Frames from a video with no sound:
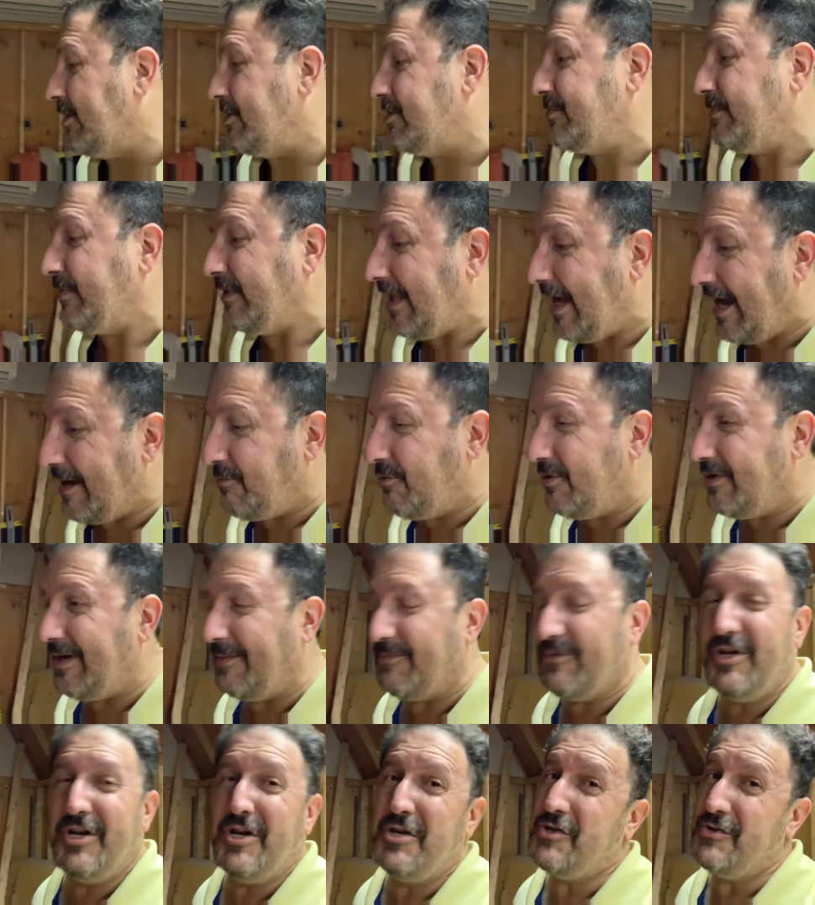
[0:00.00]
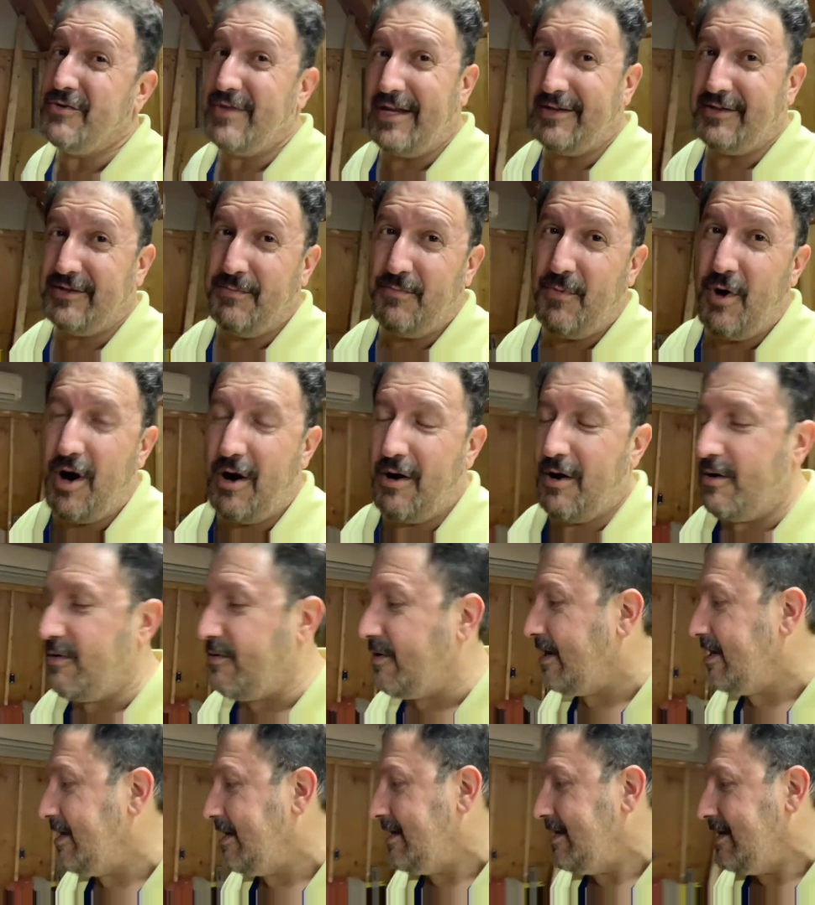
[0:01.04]
inch plywood. I'm gonna do that tomorrow.
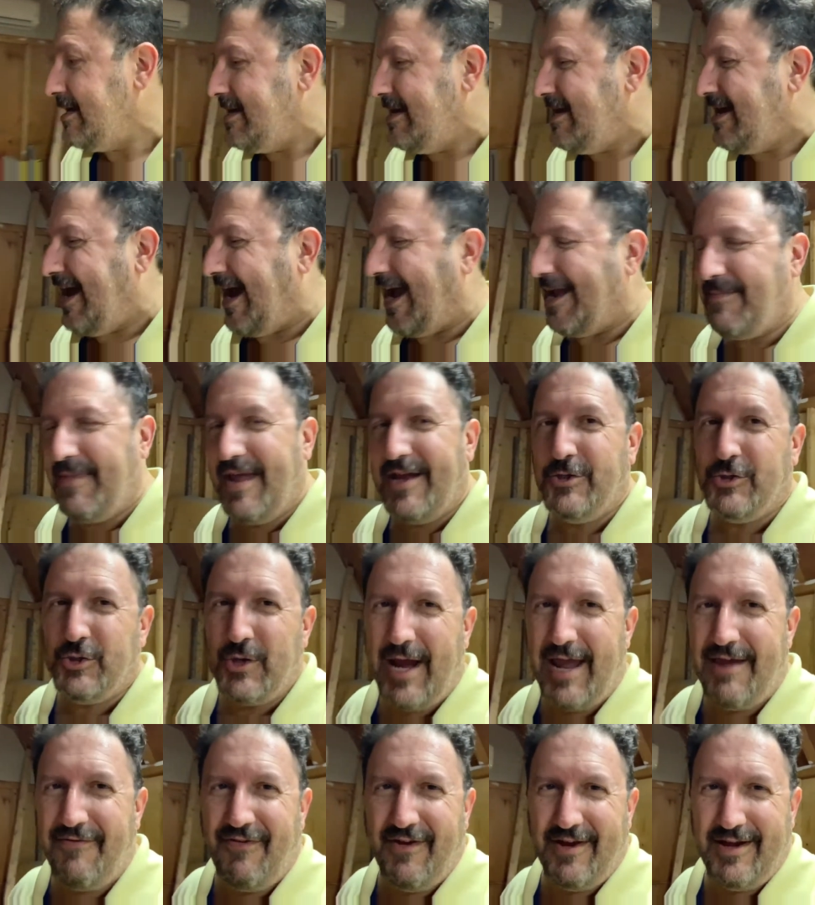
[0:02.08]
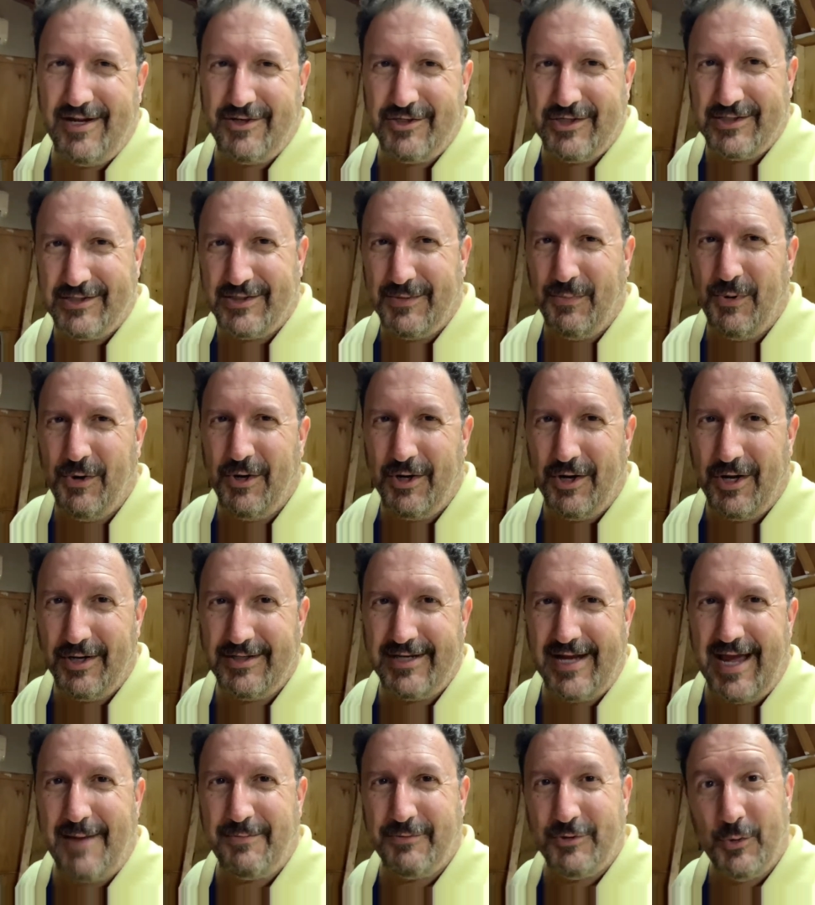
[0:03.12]
I may dry fit it just to put it on
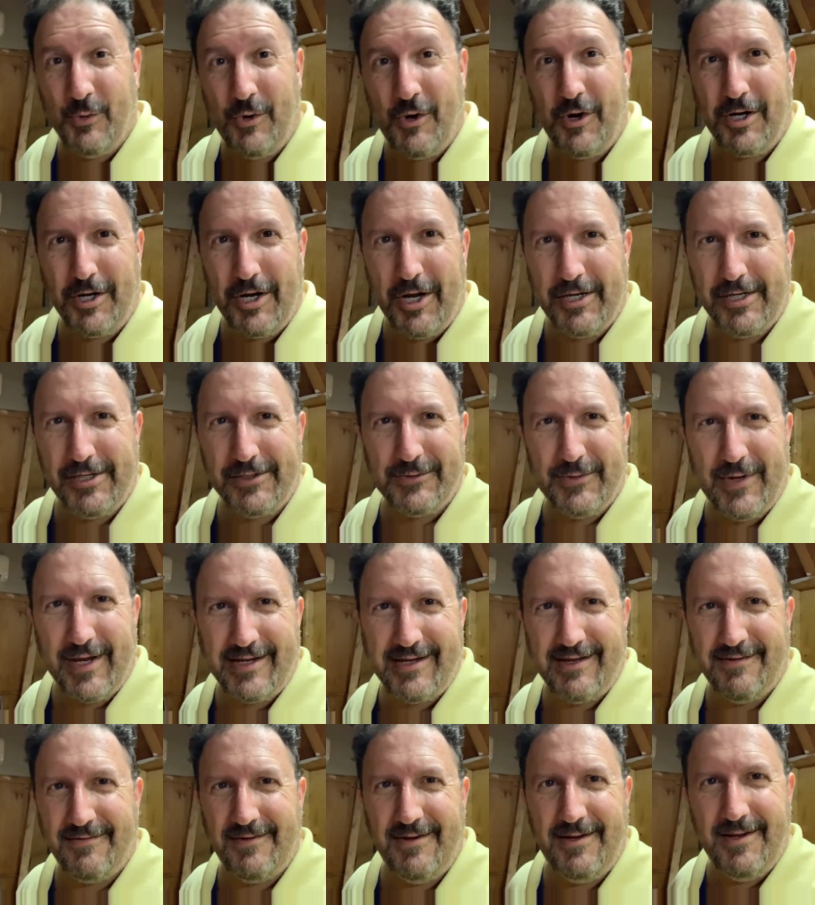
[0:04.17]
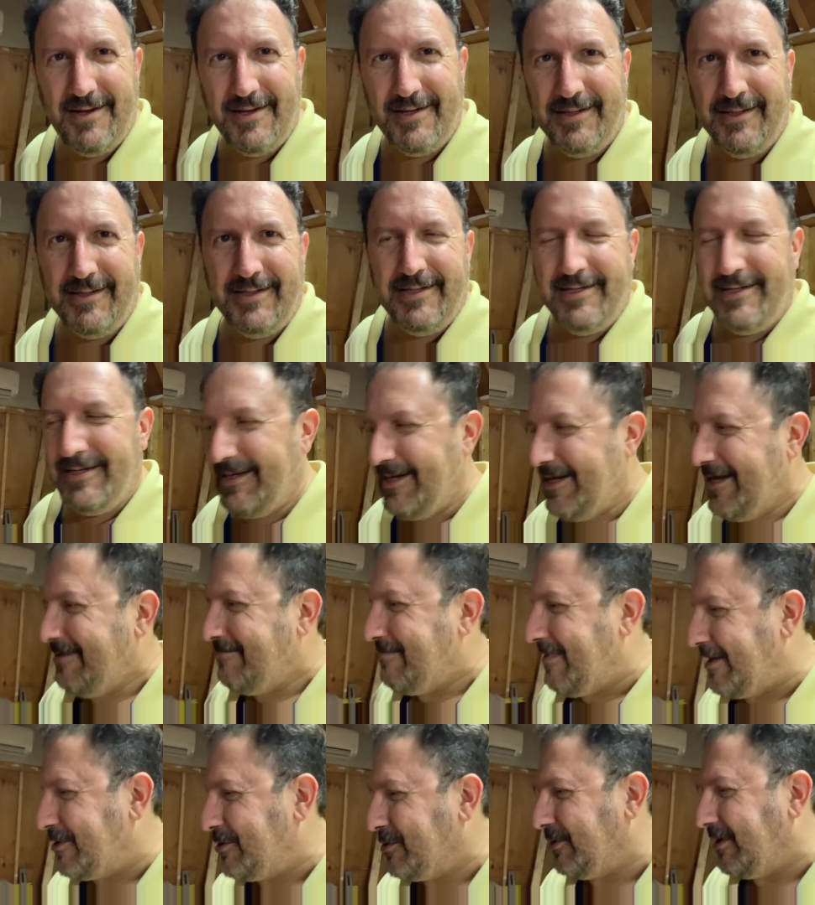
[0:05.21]
top to walk on it so I can
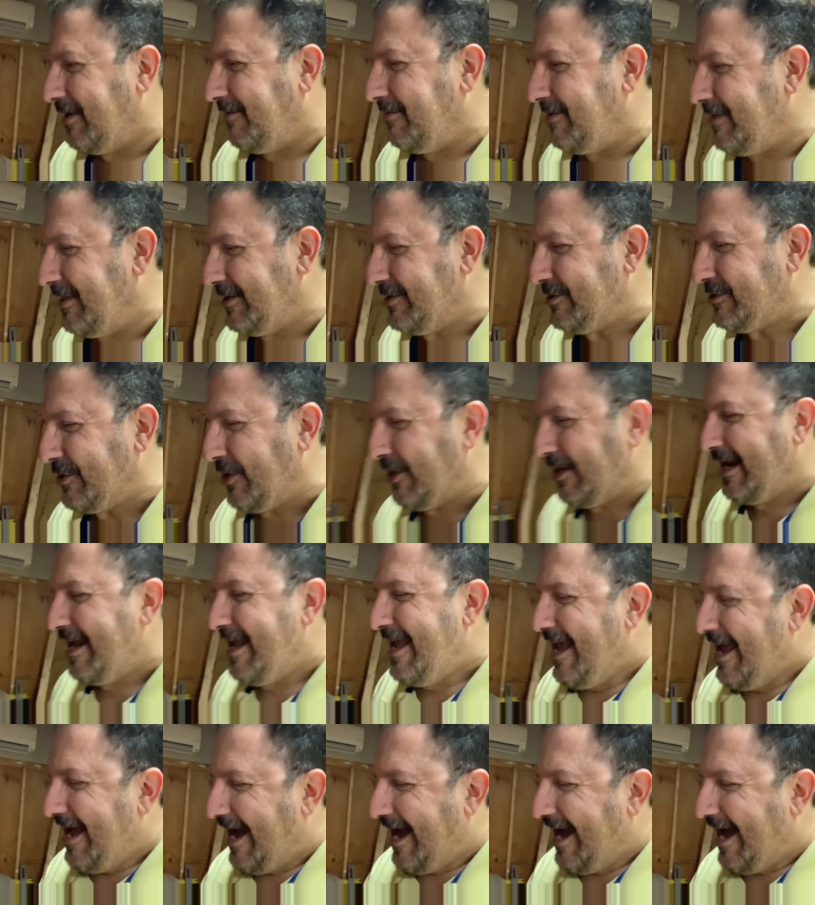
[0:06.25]
make sure everything's good.